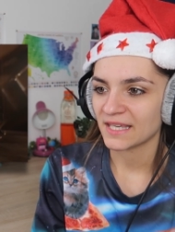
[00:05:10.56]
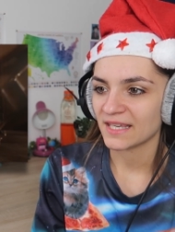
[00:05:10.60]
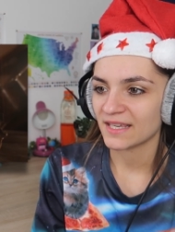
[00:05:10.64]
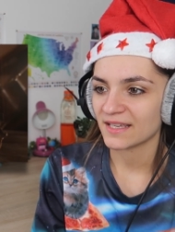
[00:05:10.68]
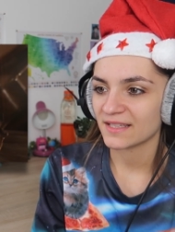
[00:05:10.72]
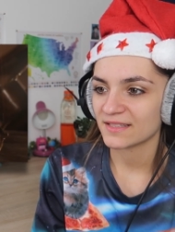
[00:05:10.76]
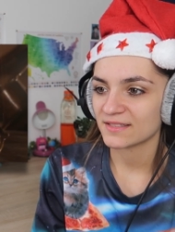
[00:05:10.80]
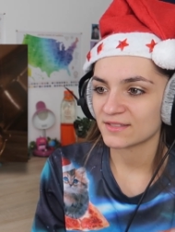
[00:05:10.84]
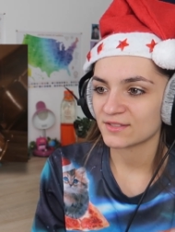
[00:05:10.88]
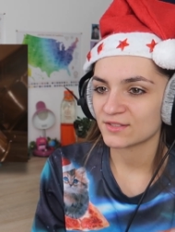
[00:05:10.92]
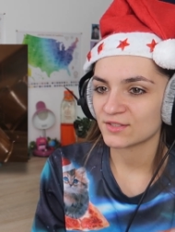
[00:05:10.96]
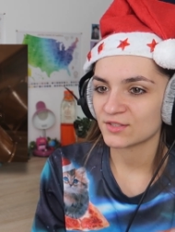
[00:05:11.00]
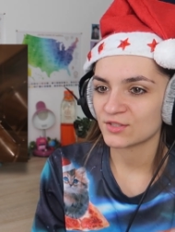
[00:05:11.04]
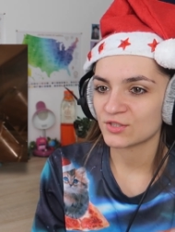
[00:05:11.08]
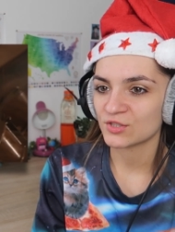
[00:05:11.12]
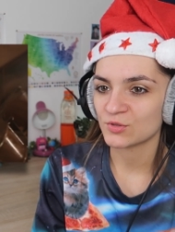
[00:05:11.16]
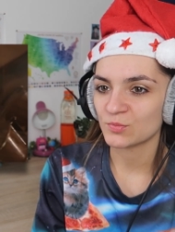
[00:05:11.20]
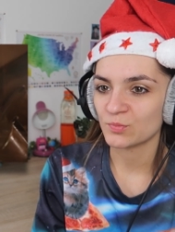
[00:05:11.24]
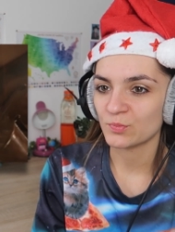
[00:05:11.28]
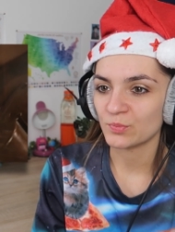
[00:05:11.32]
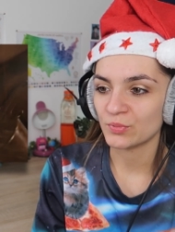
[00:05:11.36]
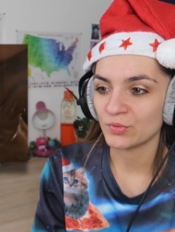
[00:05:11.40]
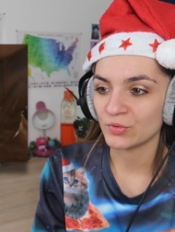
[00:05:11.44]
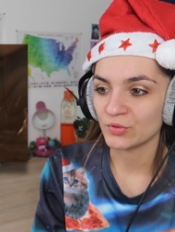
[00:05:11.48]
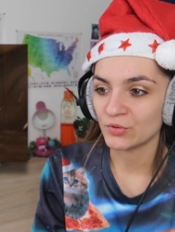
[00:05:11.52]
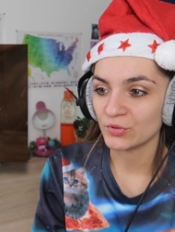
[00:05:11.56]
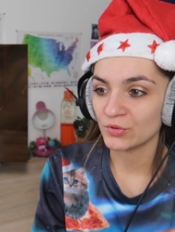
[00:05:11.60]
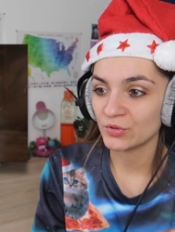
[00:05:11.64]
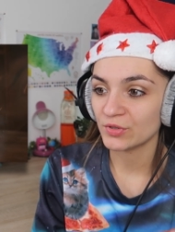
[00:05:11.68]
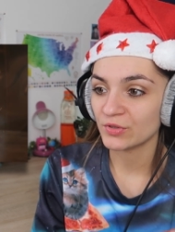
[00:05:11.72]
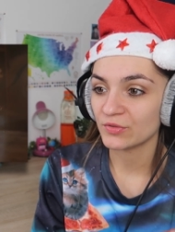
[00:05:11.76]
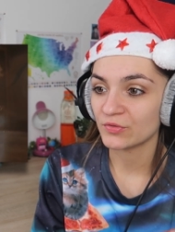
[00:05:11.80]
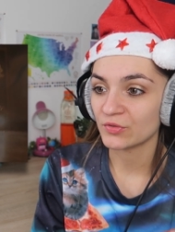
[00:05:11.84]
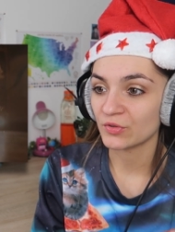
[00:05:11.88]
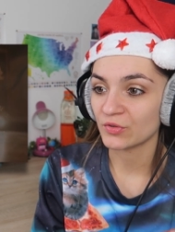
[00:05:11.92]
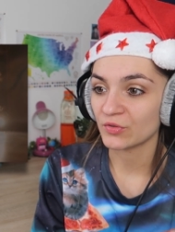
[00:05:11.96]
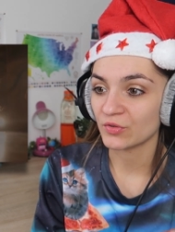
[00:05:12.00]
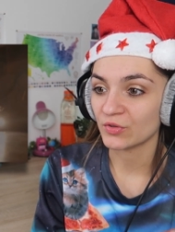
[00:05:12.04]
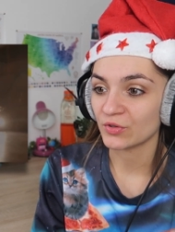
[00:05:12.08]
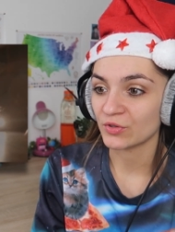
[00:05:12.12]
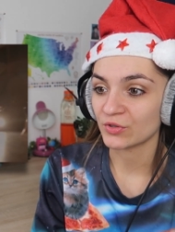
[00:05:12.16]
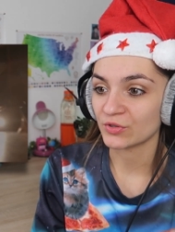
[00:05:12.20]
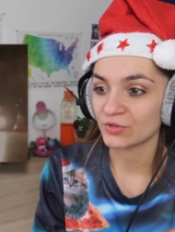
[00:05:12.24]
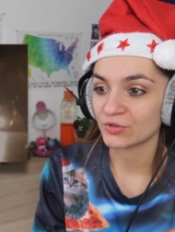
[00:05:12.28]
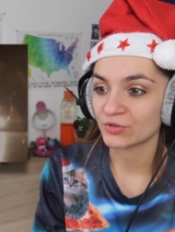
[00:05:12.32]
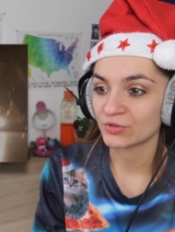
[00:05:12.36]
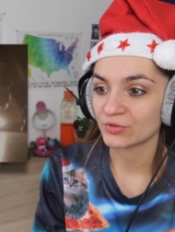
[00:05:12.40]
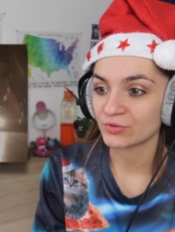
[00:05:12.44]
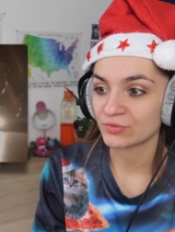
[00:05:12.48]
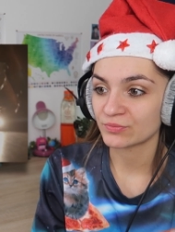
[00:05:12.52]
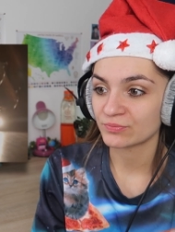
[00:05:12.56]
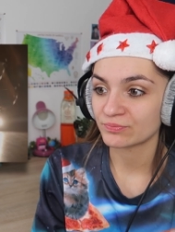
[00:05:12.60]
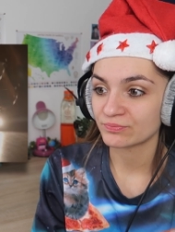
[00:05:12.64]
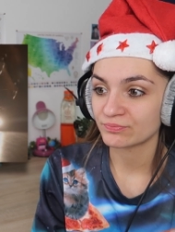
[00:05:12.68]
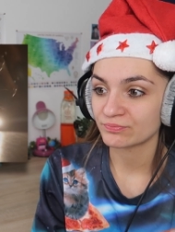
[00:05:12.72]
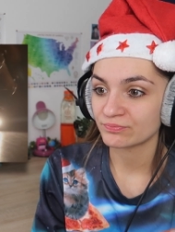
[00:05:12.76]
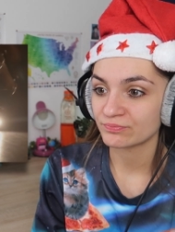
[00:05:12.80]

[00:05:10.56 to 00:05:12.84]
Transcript: He has such a beautiful voice.